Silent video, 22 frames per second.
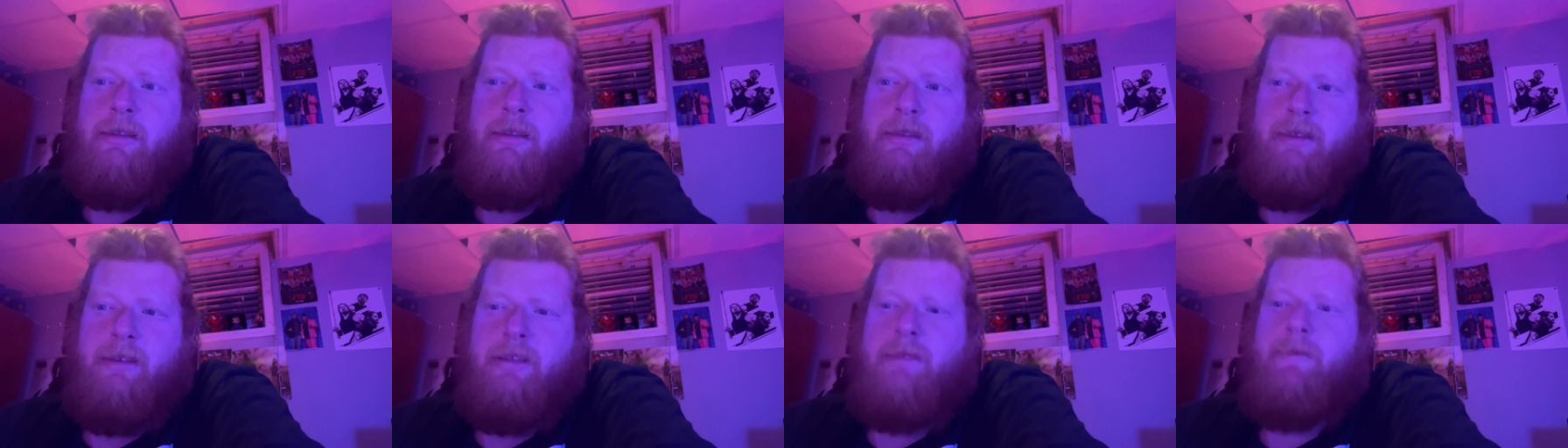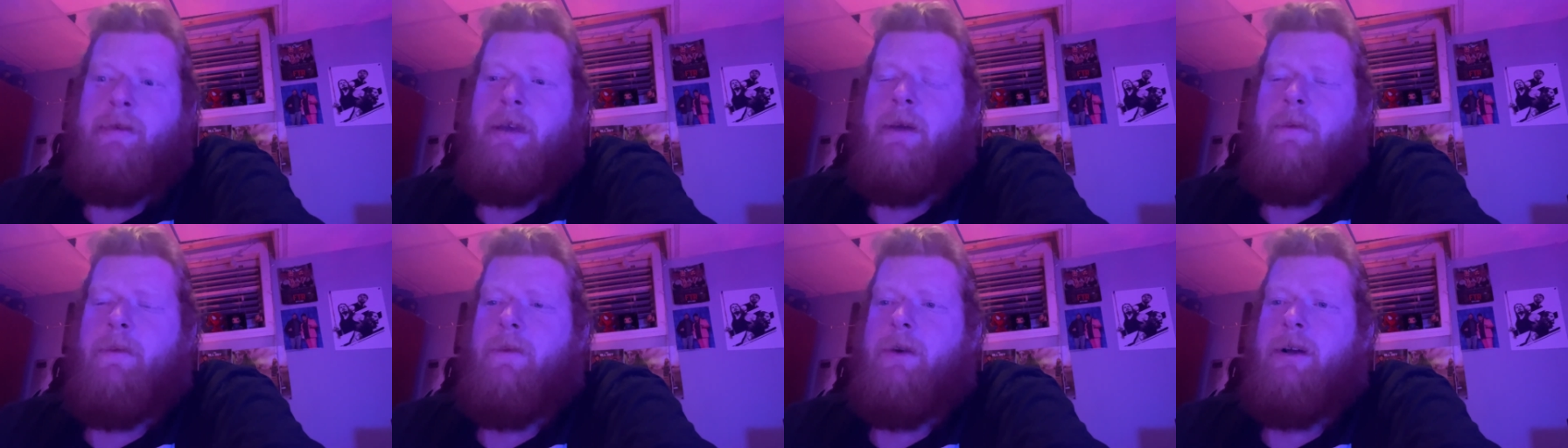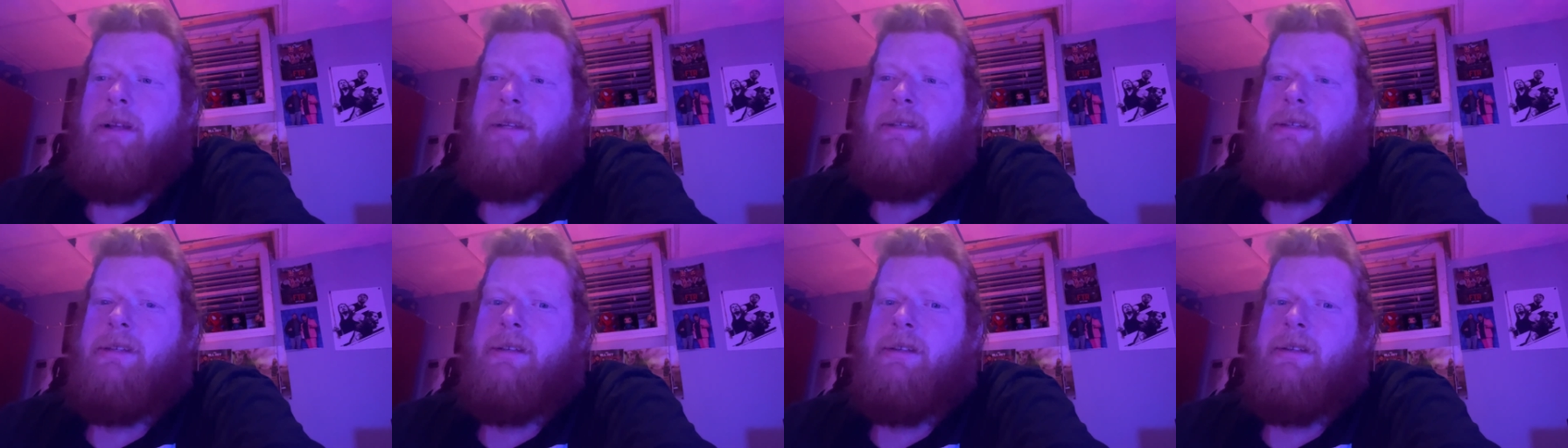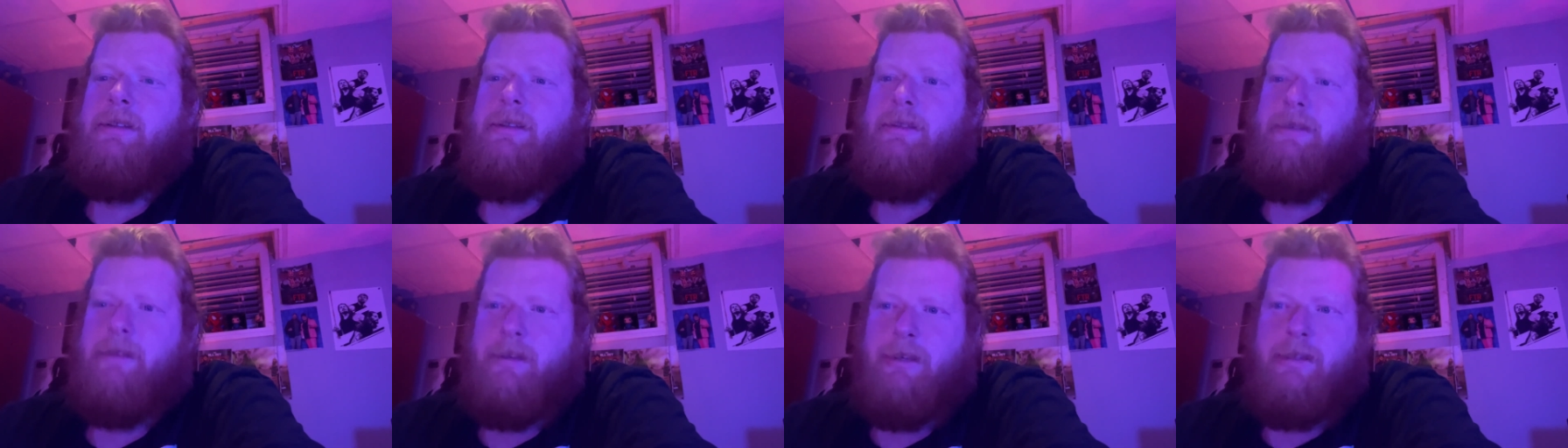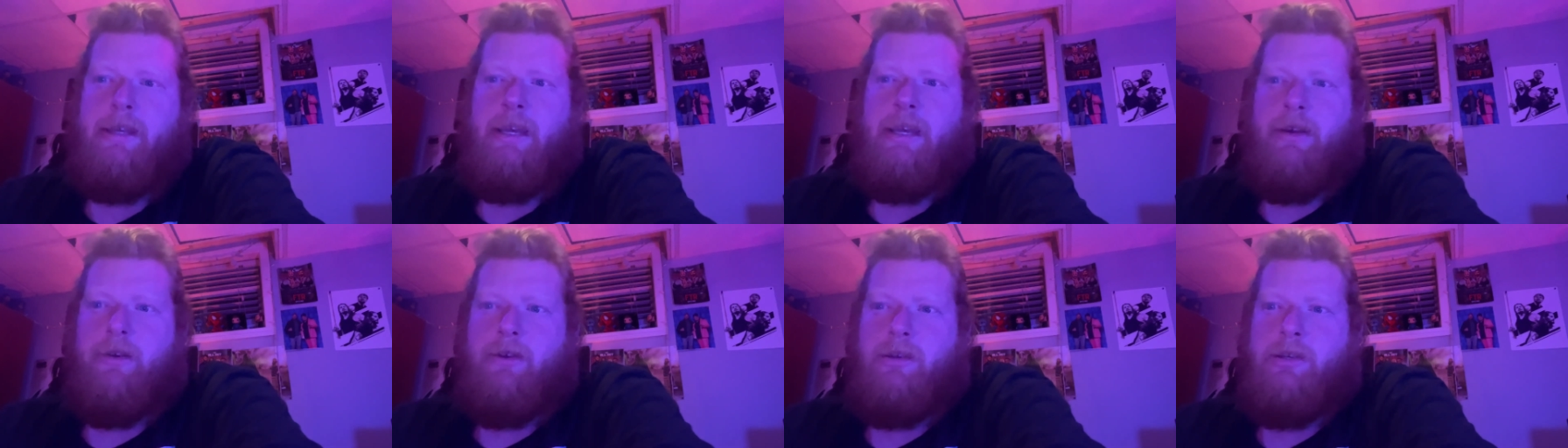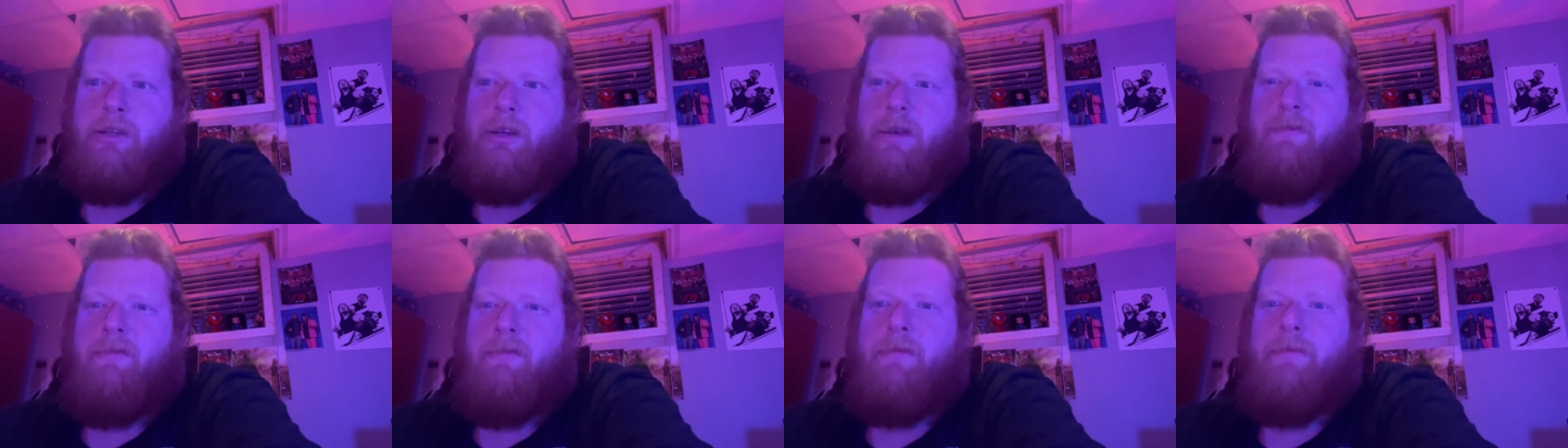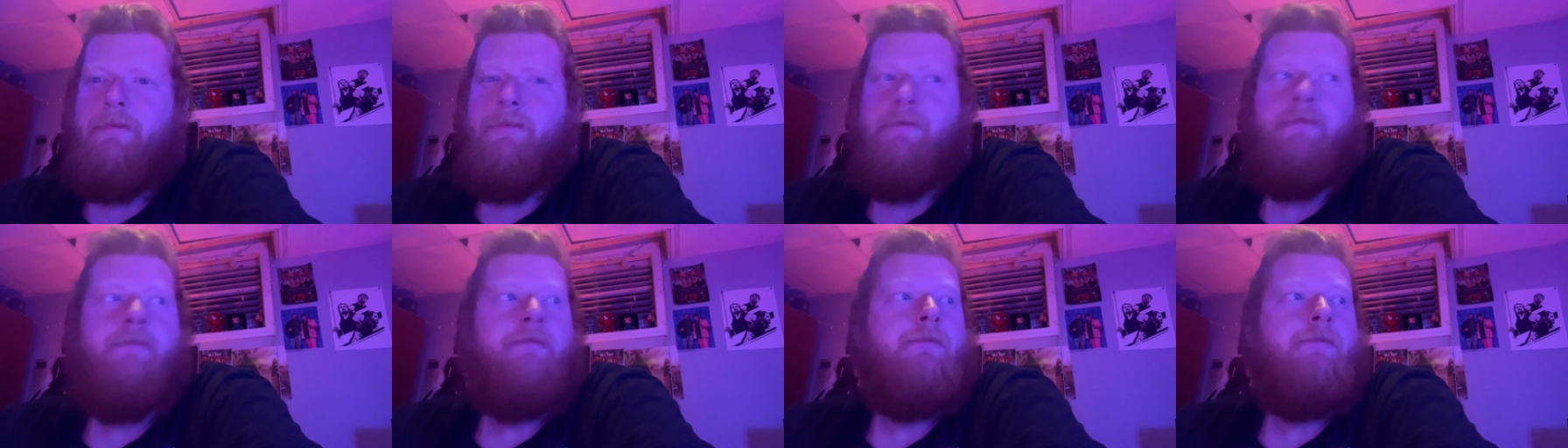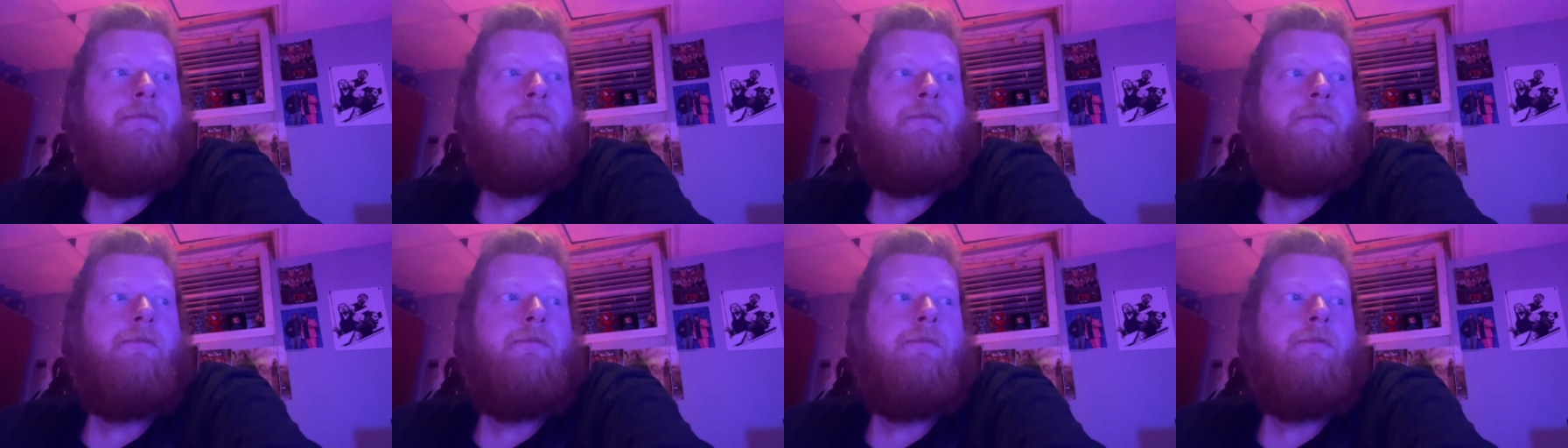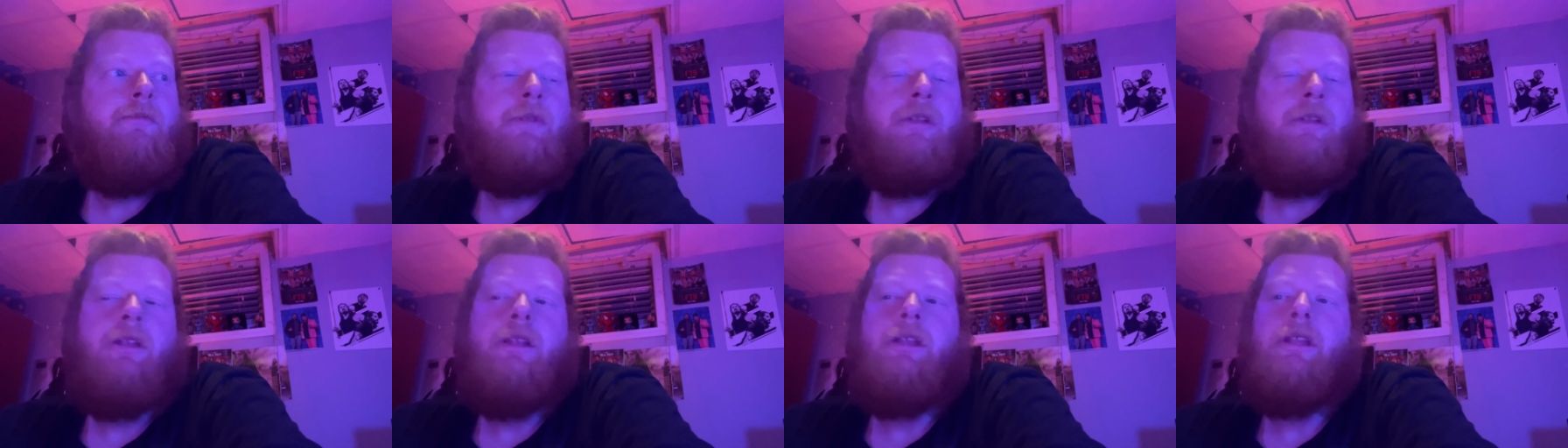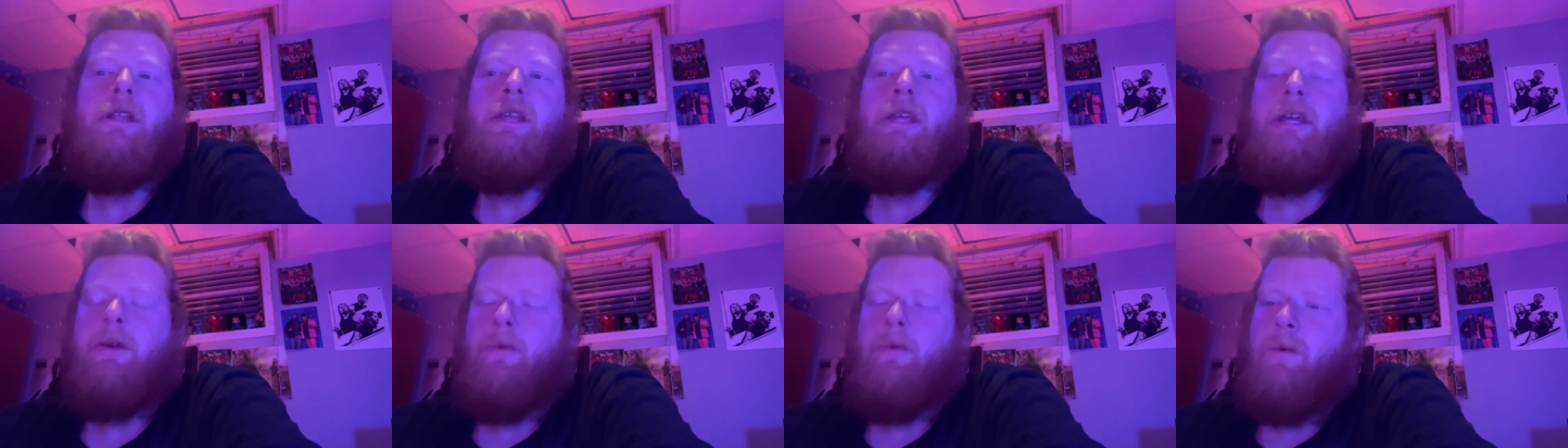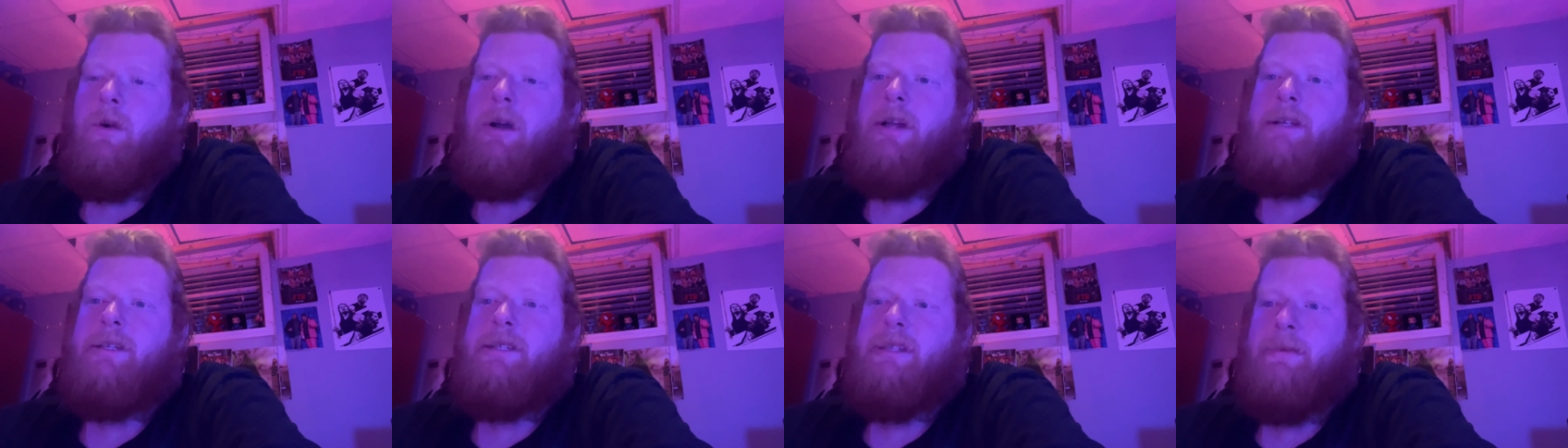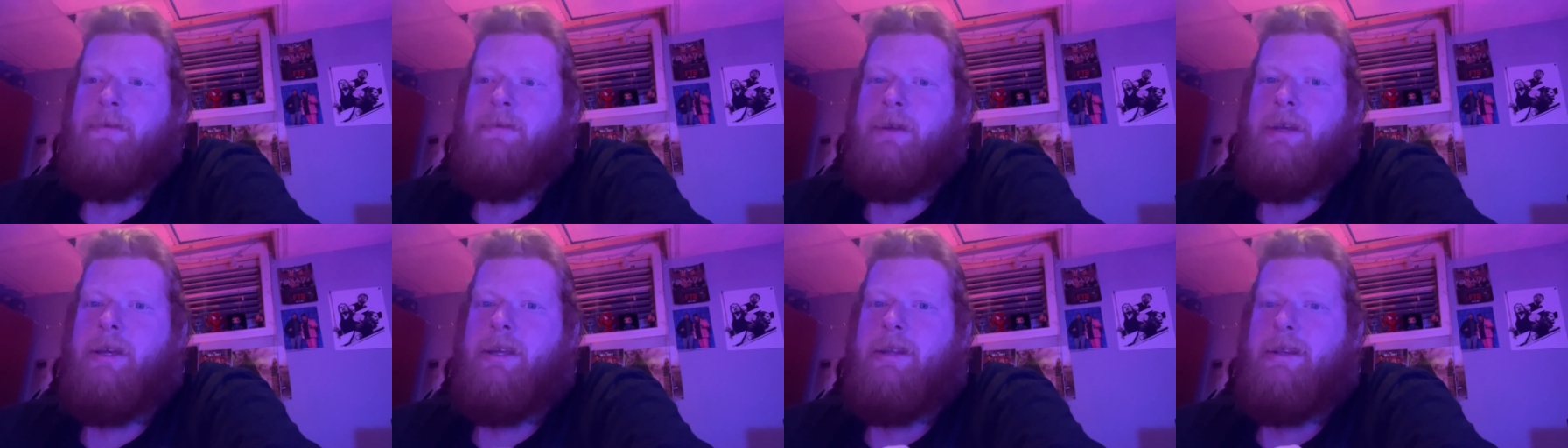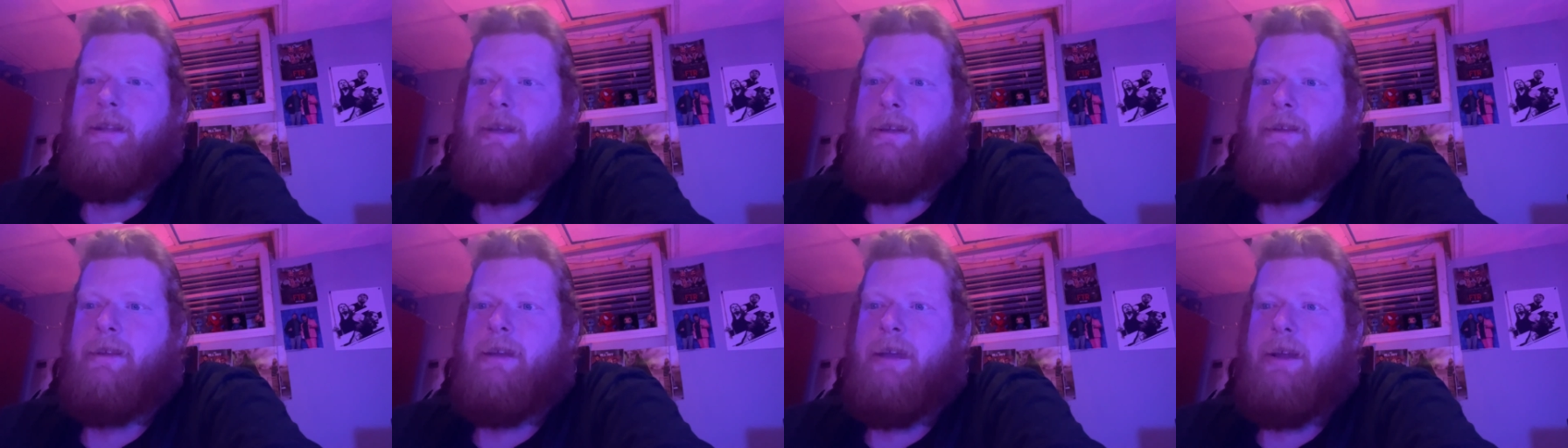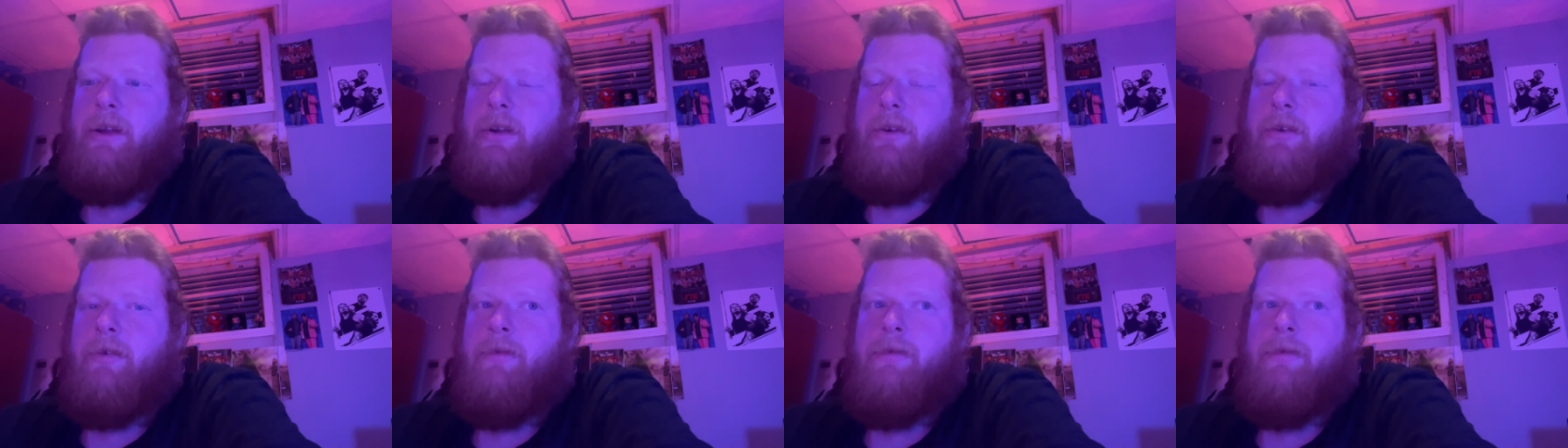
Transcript: this man wants dictatorship? He wants to be a dictator.